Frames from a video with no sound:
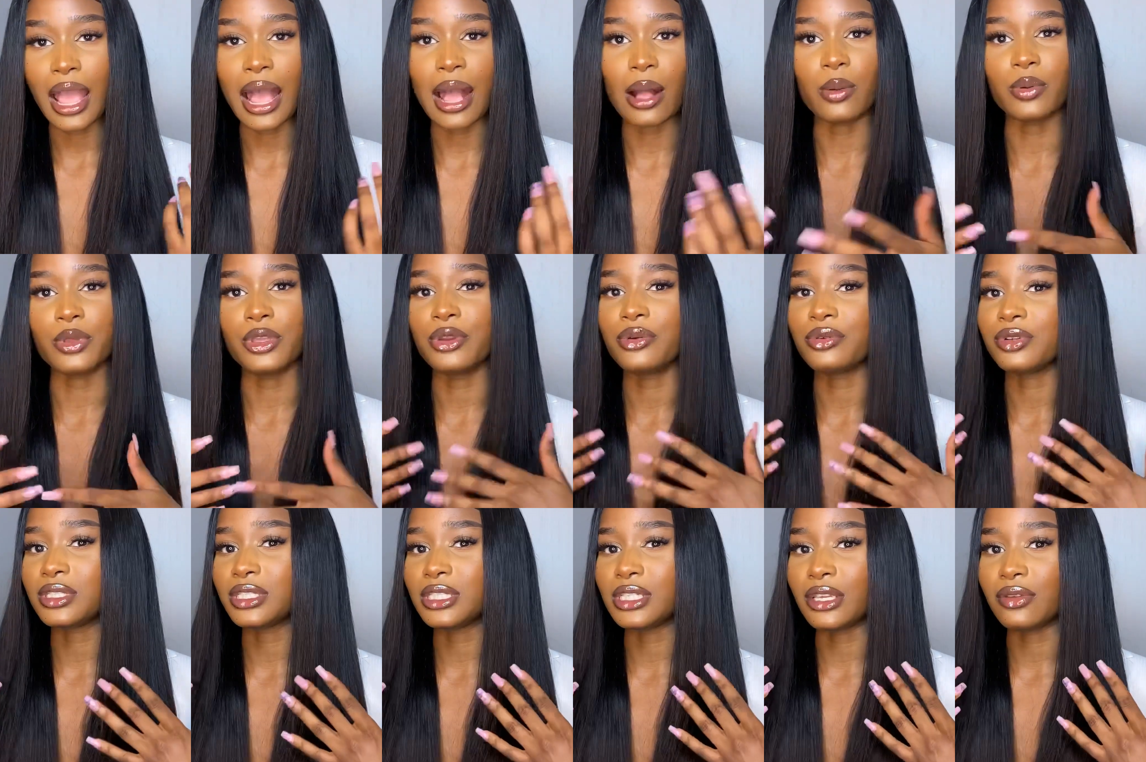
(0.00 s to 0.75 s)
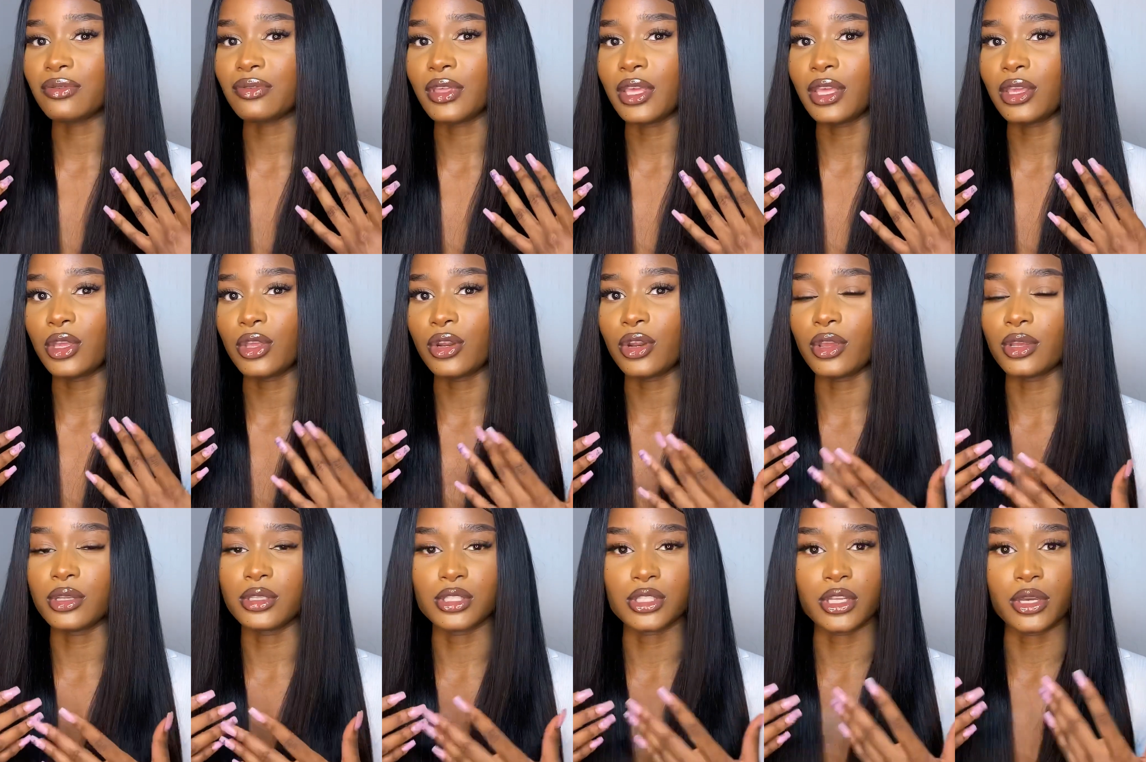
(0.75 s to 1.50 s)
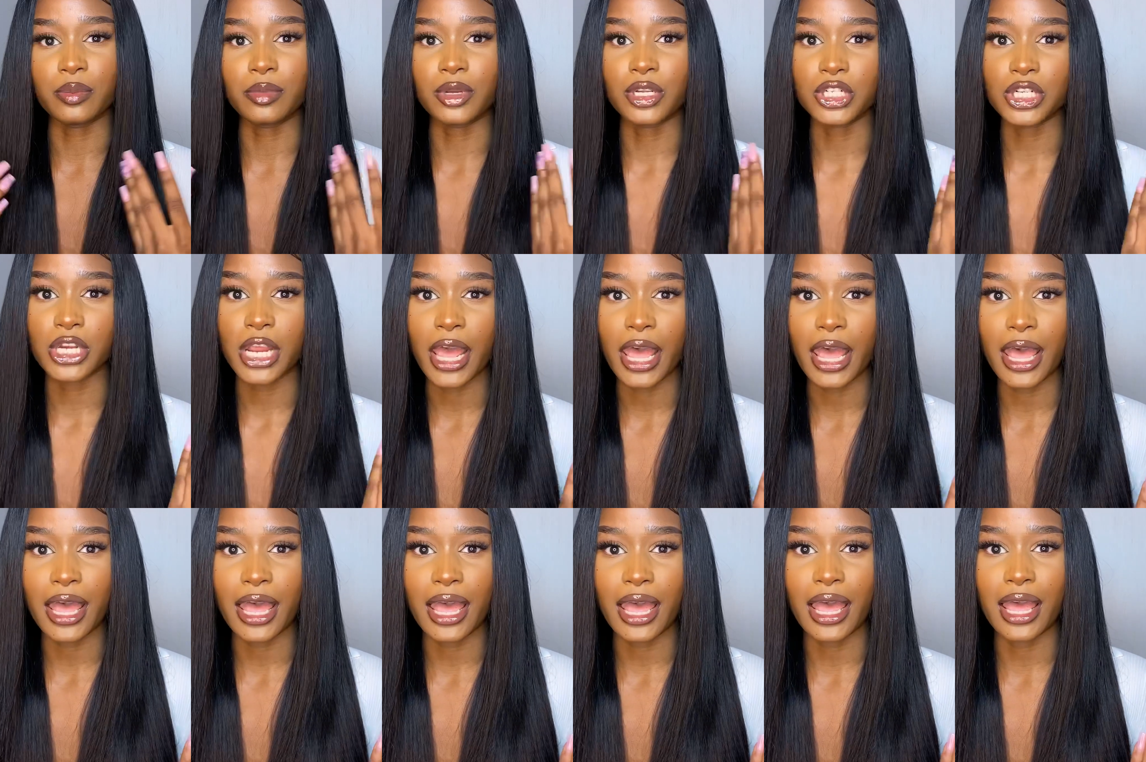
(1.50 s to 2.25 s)
how are you receiving, you know, so much
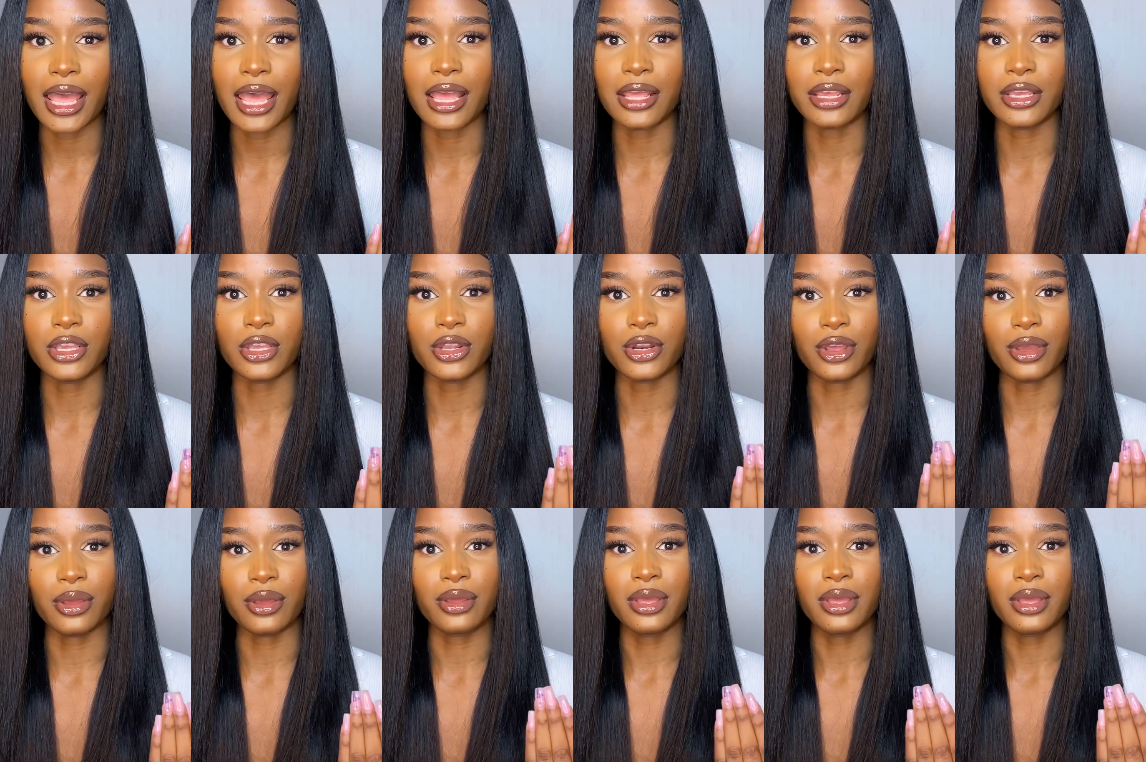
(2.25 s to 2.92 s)
hair, you know,